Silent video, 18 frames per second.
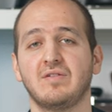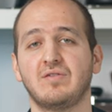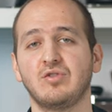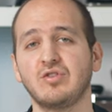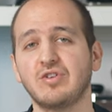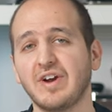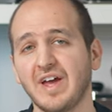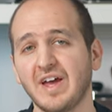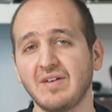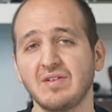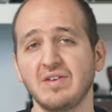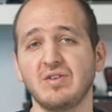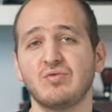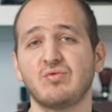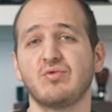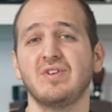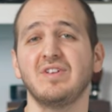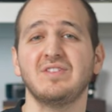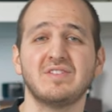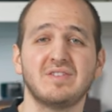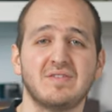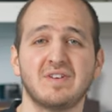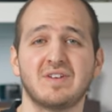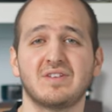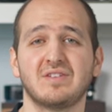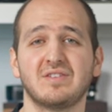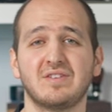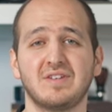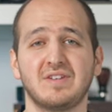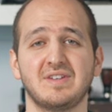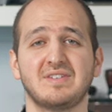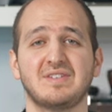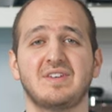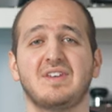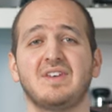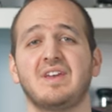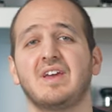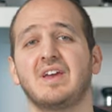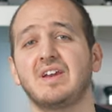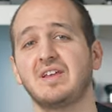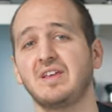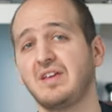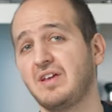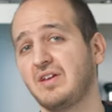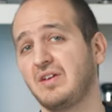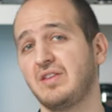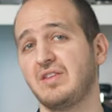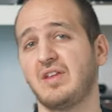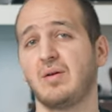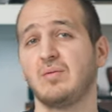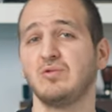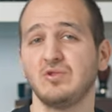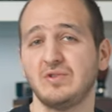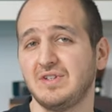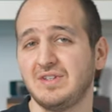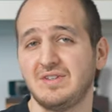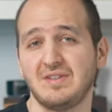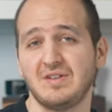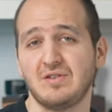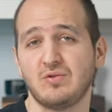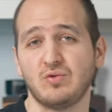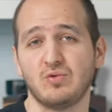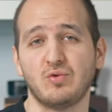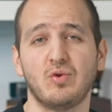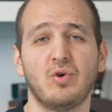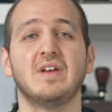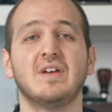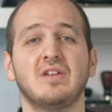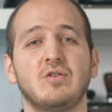If you are having real difficulties in getting a WDT tool,